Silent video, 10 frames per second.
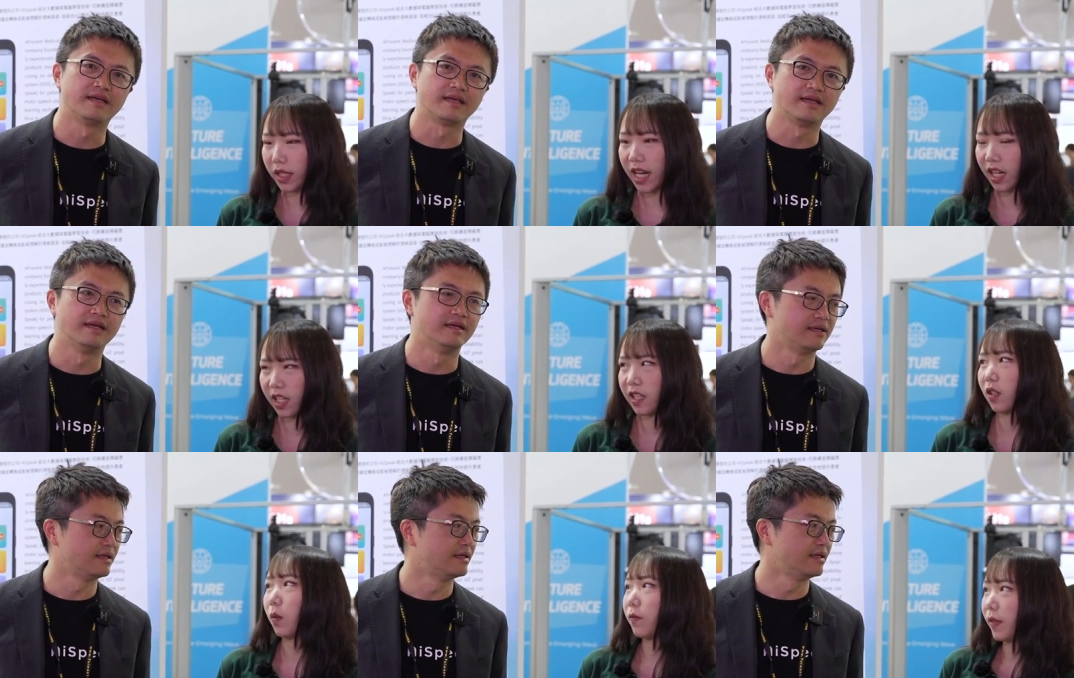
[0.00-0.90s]
Speaker 1: protectors
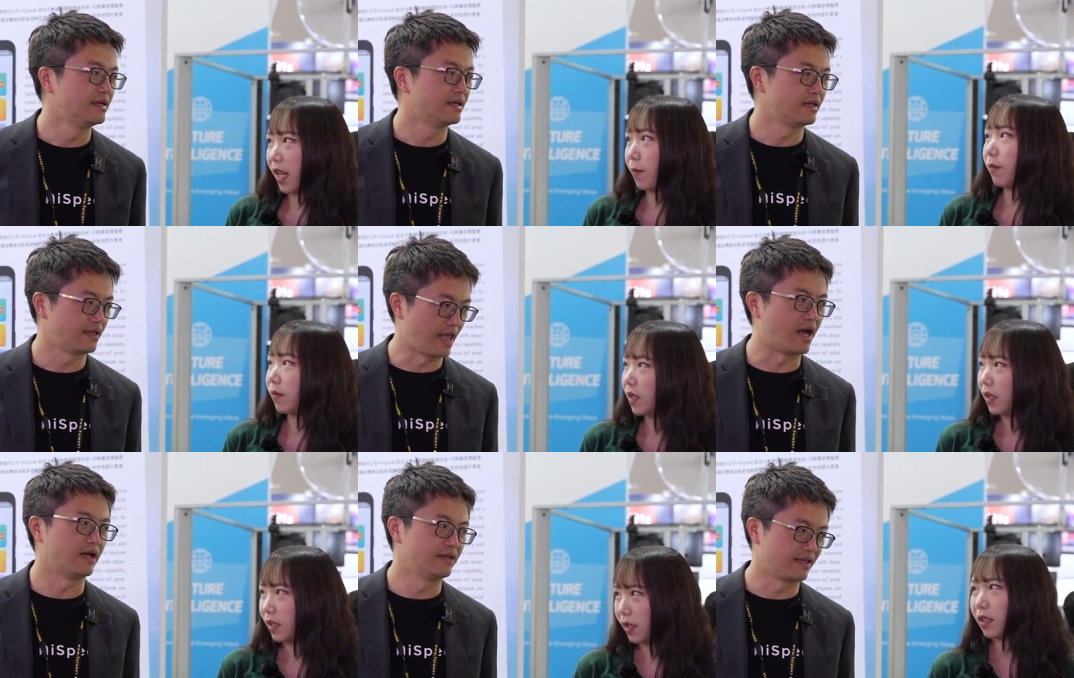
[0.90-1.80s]
of them.
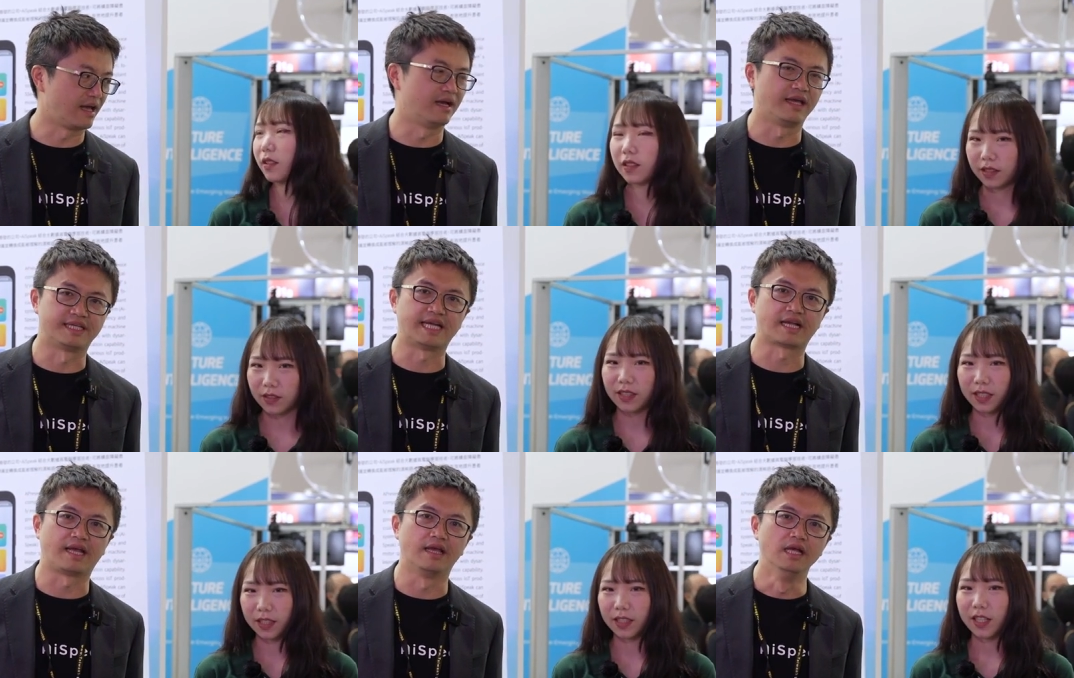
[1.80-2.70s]
Speaker 2: Yeah, yeah,
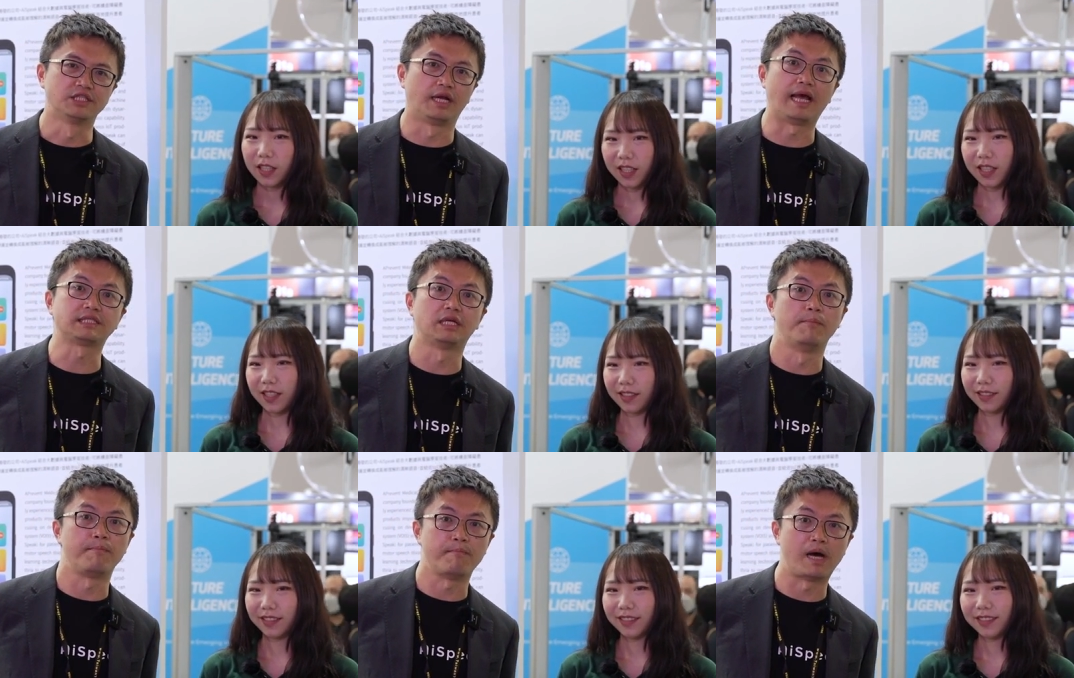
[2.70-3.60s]
exactly. So that's a
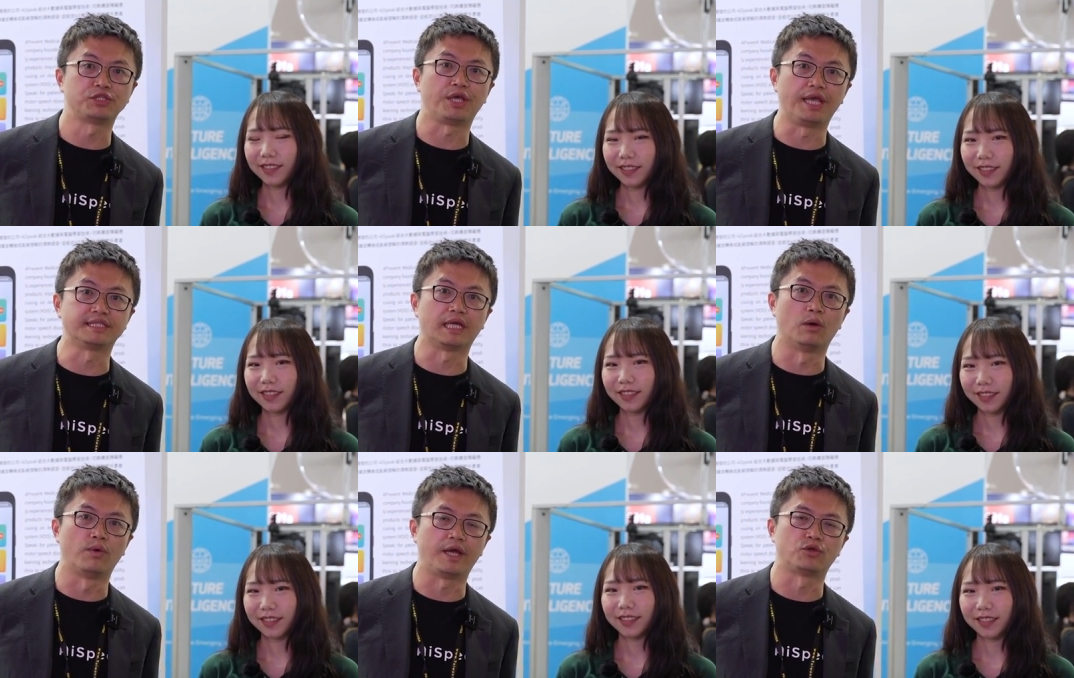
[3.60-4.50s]
much
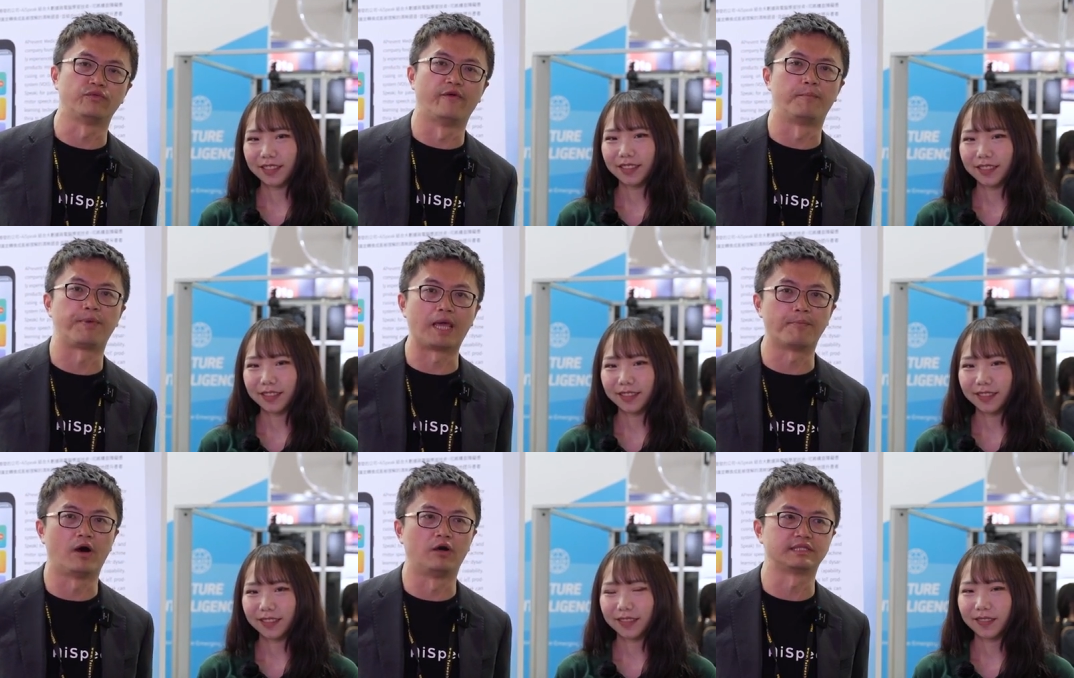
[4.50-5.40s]
easier way for
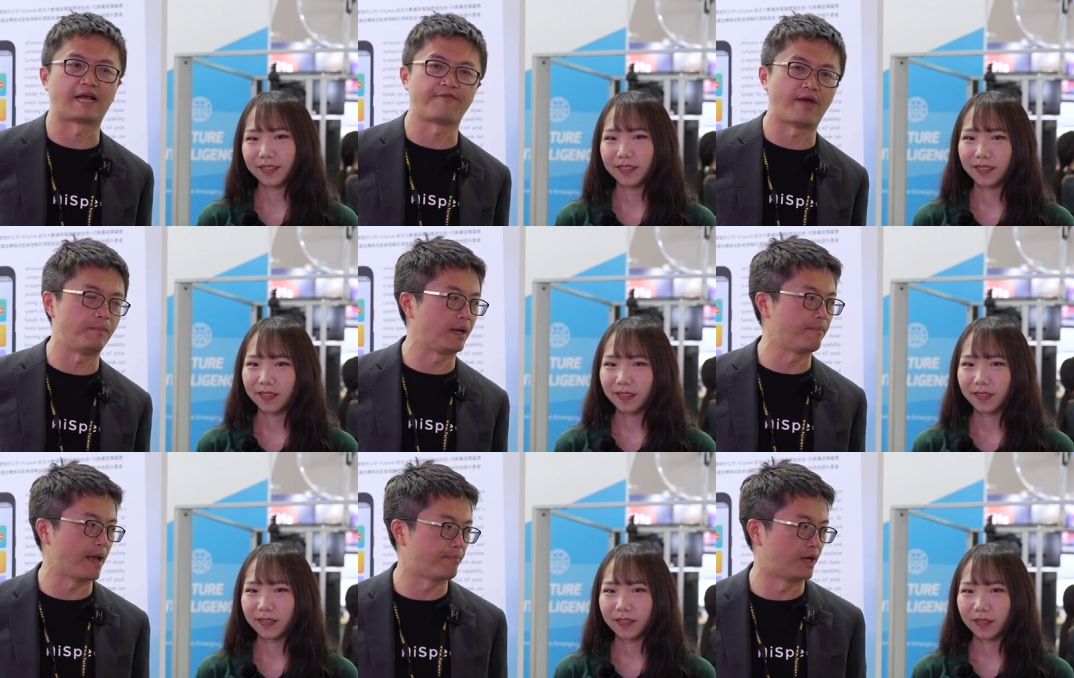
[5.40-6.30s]
people, like family
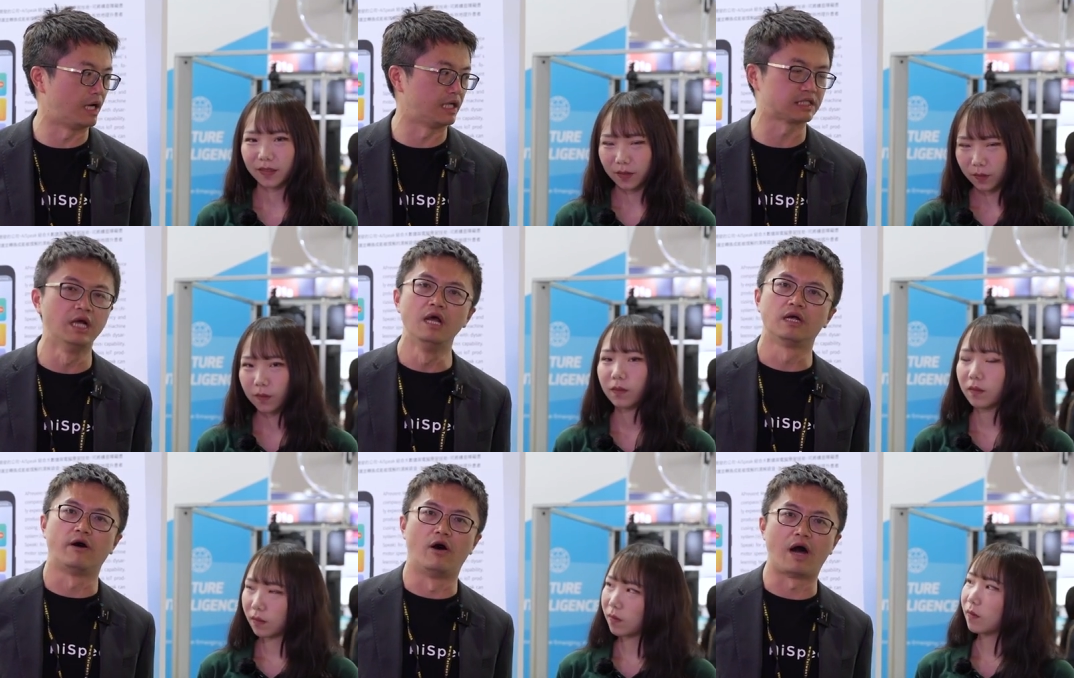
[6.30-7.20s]
members,
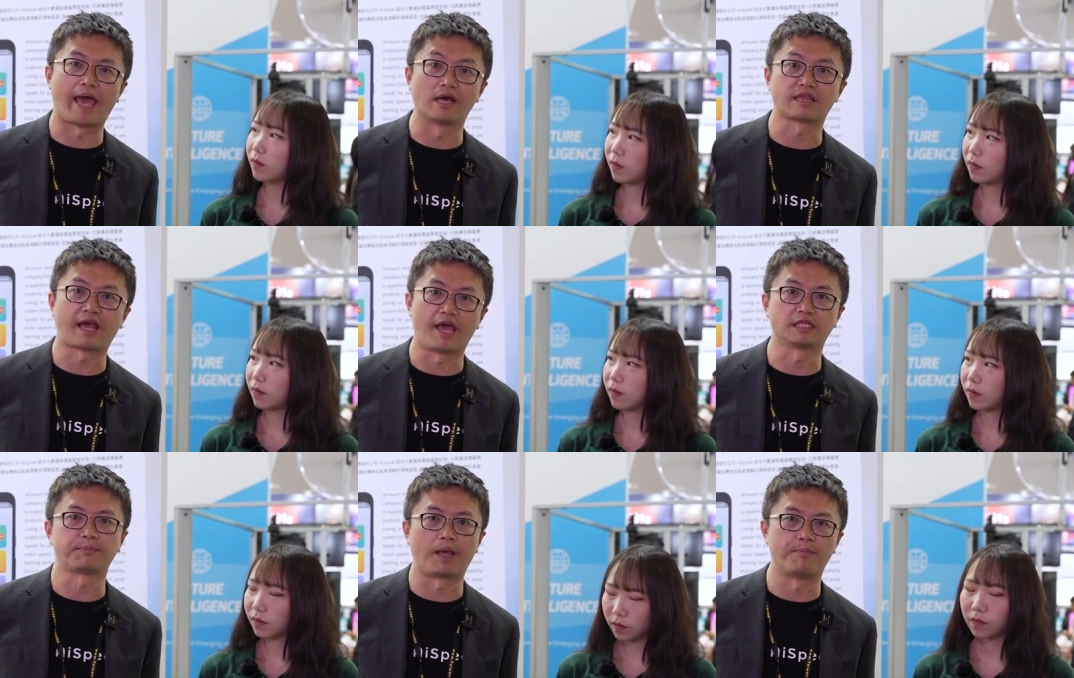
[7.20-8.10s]
or healthcare
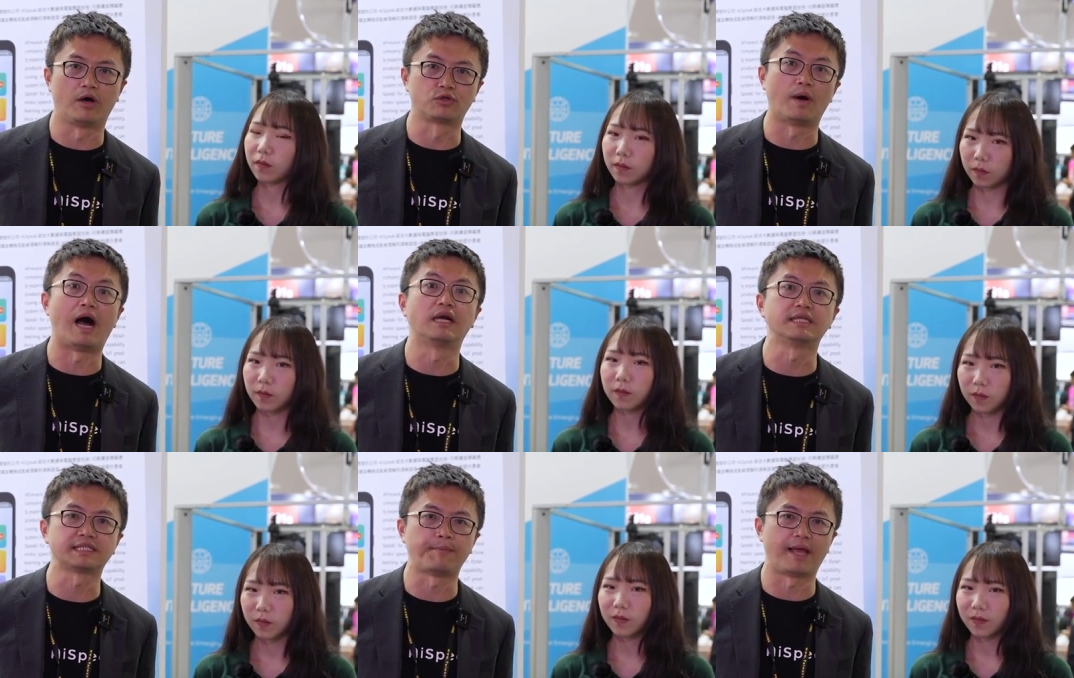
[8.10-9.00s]
people to
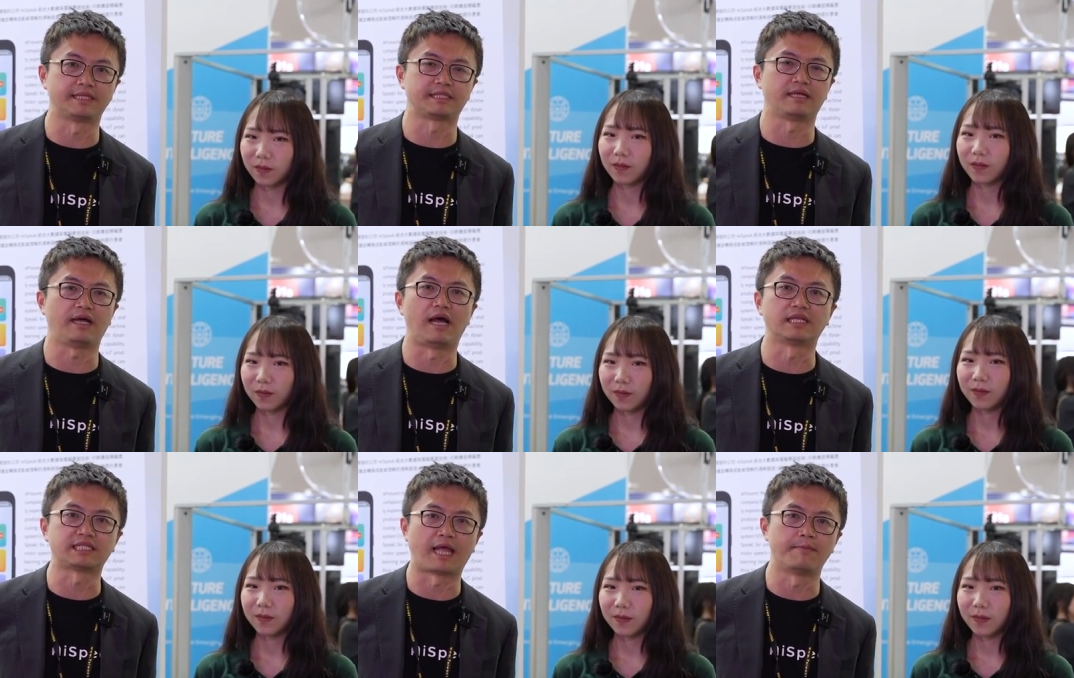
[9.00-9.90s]
understand,
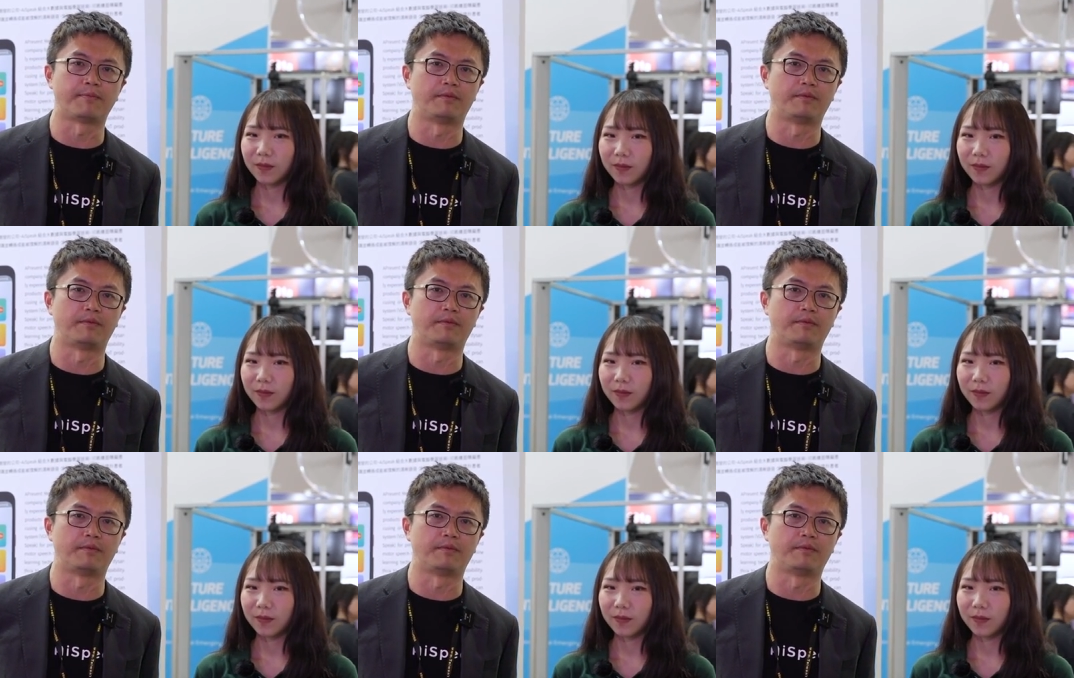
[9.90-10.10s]
understand